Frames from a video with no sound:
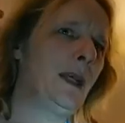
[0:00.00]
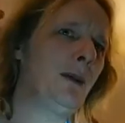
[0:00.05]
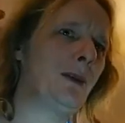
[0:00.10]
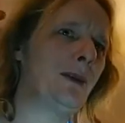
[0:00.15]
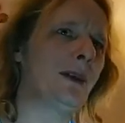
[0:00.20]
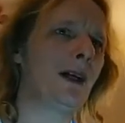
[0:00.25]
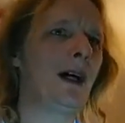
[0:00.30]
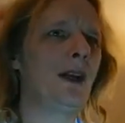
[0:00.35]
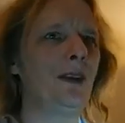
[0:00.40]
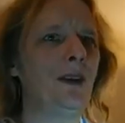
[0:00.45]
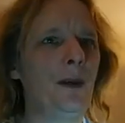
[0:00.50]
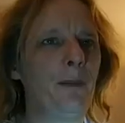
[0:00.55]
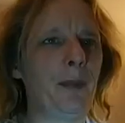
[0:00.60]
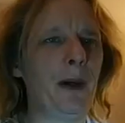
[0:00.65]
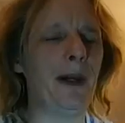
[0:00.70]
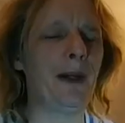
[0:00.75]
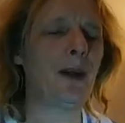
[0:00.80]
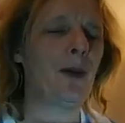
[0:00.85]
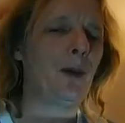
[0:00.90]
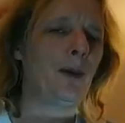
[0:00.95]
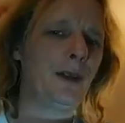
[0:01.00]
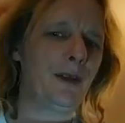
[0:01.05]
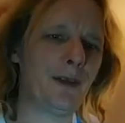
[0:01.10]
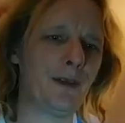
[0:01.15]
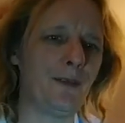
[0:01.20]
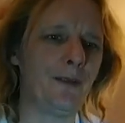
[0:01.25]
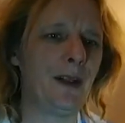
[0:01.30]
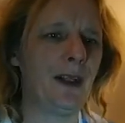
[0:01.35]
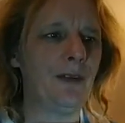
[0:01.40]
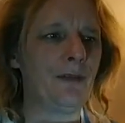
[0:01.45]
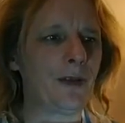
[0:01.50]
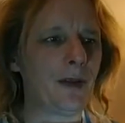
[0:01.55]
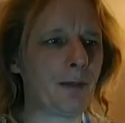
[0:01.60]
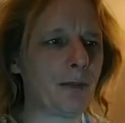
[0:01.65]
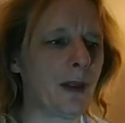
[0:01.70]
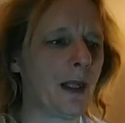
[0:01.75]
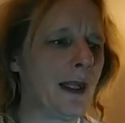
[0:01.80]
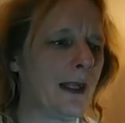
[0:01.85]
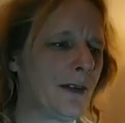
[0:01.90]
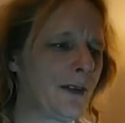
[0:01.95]
hard to pick out your favourite
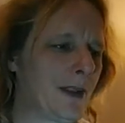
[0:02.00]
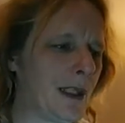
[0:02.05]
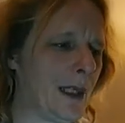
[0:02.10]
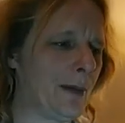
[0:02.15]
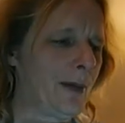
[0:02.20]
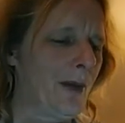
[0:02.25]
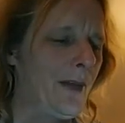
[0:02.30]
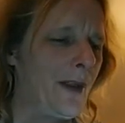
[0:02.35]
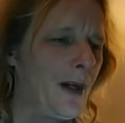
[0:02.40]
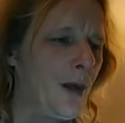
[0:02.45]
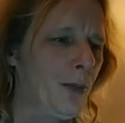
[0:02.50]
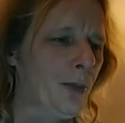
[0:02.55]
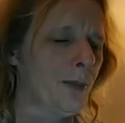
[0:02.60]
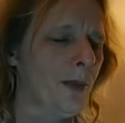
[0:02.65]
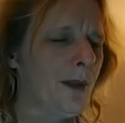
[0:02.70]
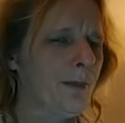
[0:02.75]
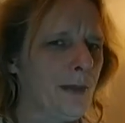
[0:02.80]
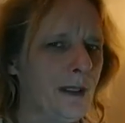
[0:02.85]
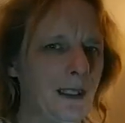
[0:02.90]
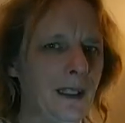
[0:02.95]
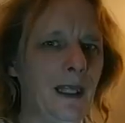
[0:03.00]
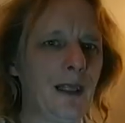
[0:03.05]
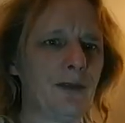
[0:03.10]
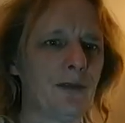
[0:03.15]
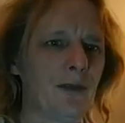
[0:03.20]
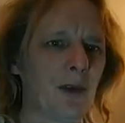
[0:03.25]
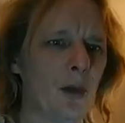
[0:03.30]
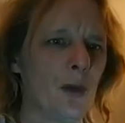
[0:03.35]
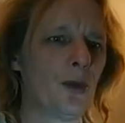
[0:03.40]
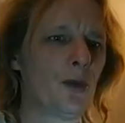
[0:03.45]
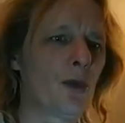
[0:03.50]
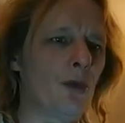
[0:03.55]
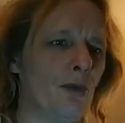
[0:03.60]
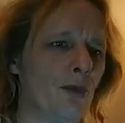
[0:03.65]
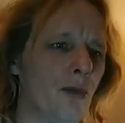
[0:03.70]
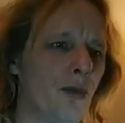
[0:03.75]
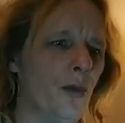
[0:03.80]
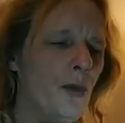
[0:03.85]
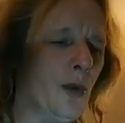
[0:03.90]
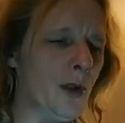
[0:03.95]
Black Sabbath album, but Ken, Volume
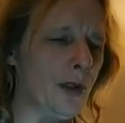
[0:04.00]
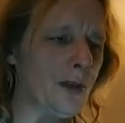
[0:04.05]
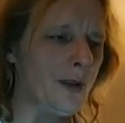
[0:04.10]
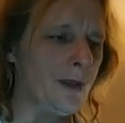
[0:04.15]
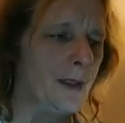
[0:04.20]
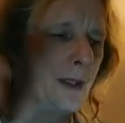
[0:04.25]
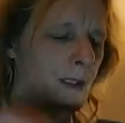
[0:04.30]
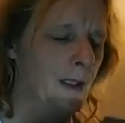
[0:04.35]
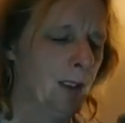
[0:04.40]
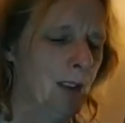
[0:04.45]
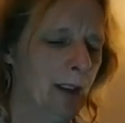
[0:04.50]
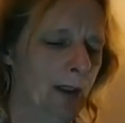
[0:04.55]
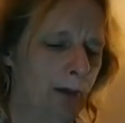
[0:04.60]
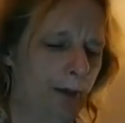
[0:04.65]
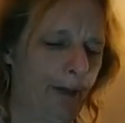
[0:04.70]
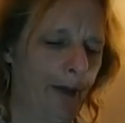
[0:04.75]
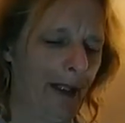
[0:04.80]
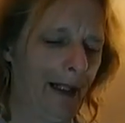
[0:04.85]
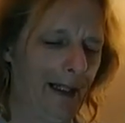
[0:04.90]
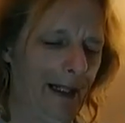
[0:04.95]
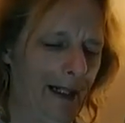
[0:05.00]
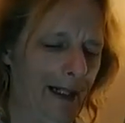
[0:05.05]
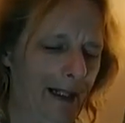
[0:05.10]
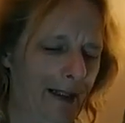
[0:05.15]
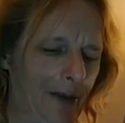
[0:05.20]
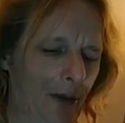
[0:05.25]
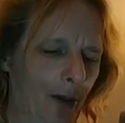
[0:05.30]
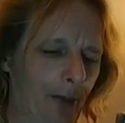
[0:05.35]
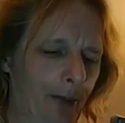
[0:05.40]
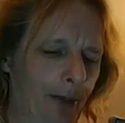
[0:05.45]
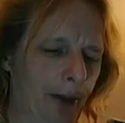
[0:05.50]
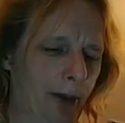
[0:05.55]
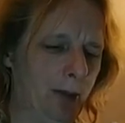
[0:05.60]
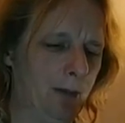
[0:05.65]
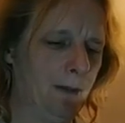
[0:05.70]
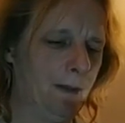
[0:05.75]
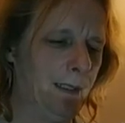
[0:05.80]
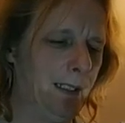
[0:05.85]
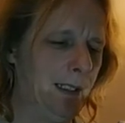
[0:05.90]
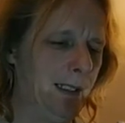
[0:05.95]
4, pretty high up.
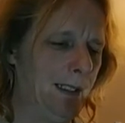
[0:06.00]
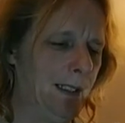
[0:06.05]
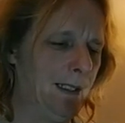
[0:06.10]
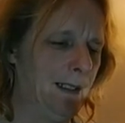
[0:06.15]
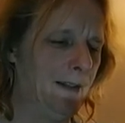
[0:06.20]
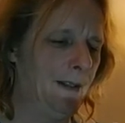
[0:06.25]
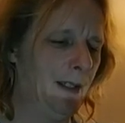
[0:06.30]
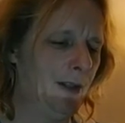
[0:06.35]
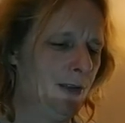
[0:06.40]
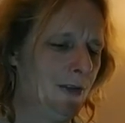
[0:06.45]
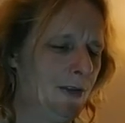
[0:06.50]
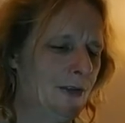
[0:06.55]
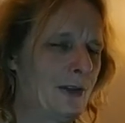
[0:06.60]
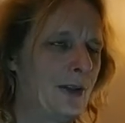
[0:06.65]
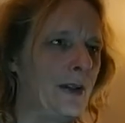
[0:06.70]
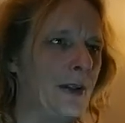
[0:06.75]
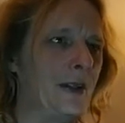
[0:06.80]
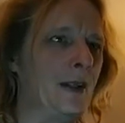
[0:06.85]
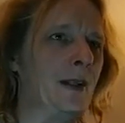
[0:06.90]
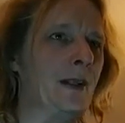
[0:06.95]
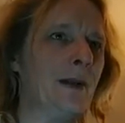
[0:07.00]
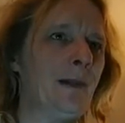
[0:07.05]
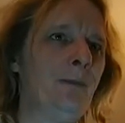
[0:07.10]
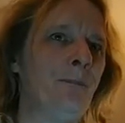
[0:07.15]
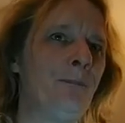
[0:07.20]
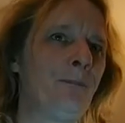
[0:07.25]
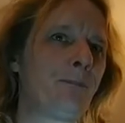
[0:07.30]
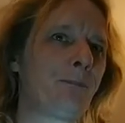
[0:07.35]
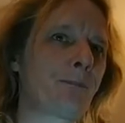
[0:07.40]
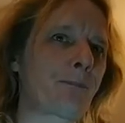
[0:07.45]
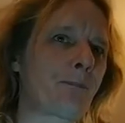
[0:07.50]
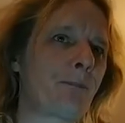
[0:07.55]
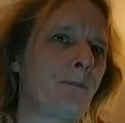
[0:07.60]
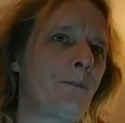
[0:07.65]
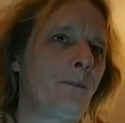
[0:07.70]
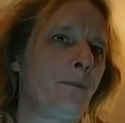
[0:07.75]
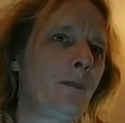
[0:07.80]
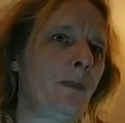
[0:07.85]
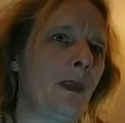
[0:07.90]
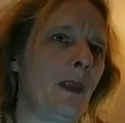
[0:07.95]
This,
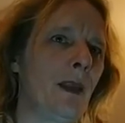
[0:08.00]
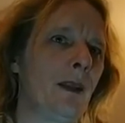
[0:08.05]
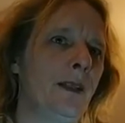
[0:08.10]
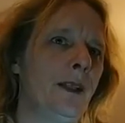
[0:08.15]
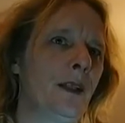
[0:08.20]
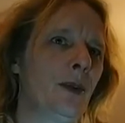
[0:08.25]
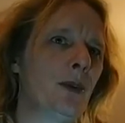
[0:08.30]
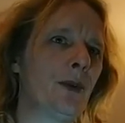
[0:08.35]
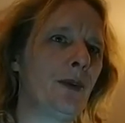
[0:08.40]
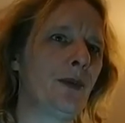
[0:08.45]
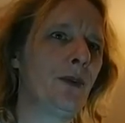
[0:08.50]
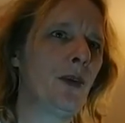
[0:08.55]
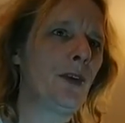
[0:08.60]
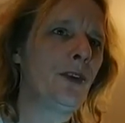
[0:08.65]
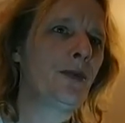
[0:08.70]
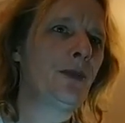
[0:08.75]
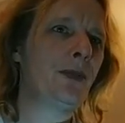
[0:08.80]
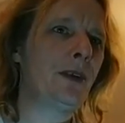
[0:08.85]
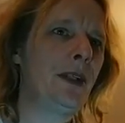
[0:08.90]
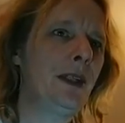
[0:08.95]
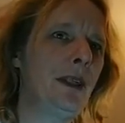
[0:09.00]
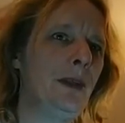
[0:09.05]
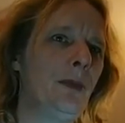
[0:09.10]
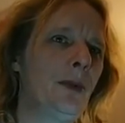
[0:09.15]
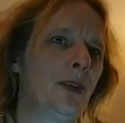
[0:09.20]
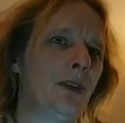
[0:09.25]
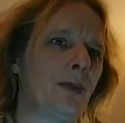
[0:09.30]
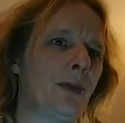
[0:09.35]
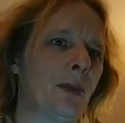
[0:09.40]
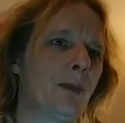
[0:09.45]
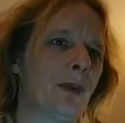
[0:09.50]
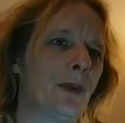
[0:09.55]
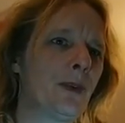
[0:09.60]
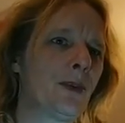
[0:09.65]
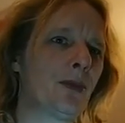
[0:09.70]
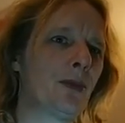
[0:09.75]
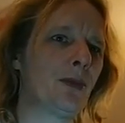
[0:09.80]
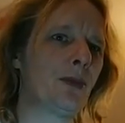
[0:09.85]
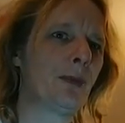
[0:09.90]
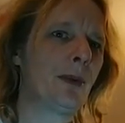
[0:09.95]
you got the first 3 which were
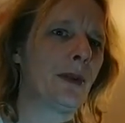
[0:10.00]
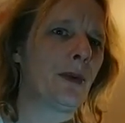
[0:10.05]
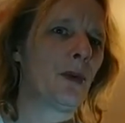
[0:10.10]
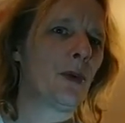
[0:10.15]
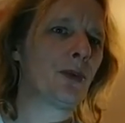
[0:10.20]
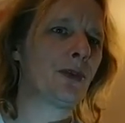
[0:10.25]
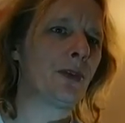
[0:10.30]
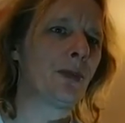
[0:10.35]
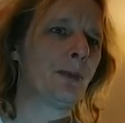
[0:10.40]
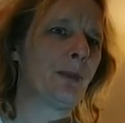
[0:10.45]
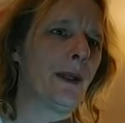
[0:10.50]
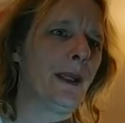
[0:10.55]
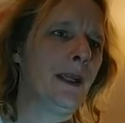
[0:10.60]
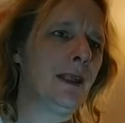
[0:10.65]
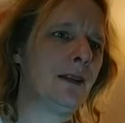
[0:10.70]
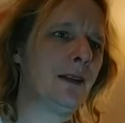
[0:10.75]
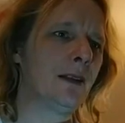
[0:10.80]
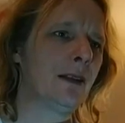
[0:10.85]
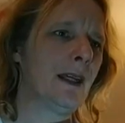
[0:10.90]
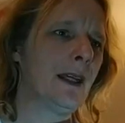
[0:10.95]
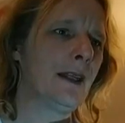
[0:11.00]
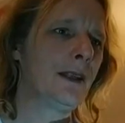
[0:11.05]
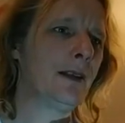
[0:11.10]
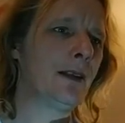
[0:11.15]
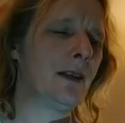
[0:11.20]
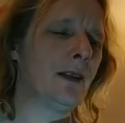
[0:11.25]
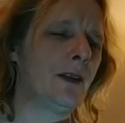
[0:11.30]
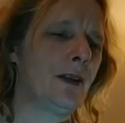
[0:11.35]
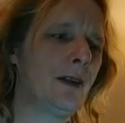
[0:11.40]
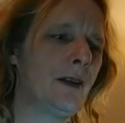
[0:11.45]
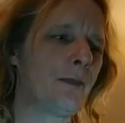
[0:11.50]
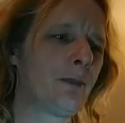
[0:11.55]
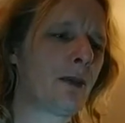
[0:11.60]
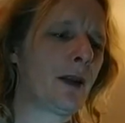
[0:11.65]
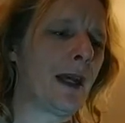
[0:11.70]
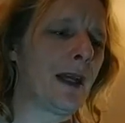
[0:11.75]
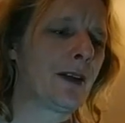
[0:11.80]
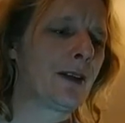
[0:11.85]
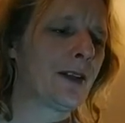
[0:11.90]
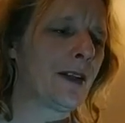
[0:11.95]
produced by Roger Bain, Ken, your
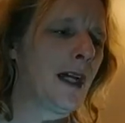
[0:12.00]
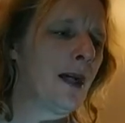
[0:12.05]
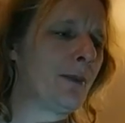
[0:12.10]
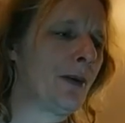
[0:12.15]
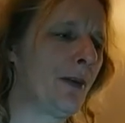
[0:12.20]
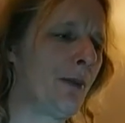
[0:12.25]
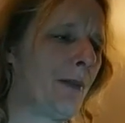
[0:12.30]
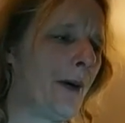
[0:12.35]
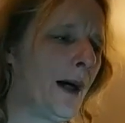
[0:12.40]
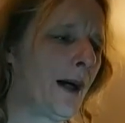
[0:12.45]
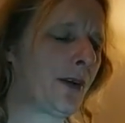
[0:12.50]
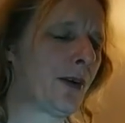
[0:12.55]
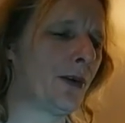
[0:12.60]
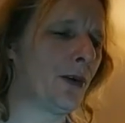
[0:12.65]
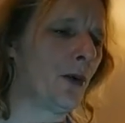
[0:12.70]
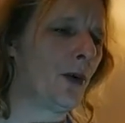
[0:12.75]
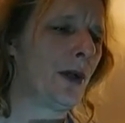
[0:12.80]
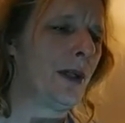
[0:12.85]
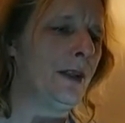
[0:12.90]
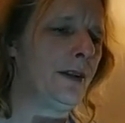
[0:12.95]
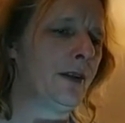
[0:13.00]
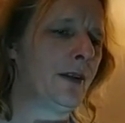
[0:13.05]
Black Sabbath, Paranoid